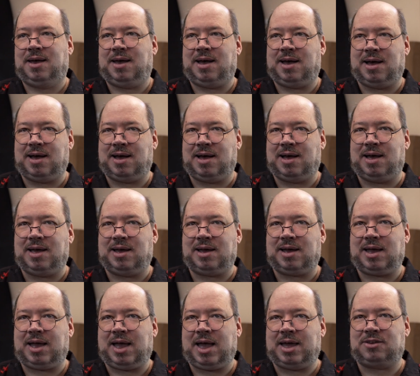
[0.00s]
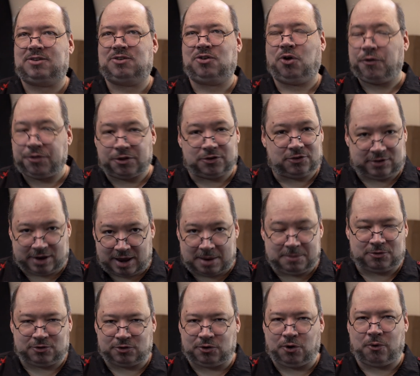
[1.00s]
has told the
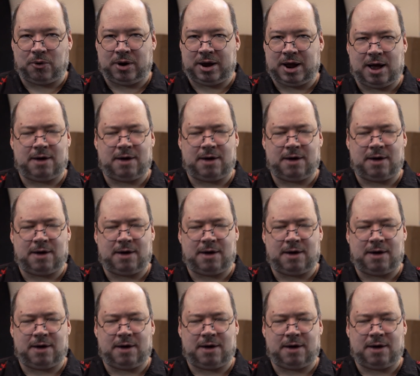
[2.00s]
same story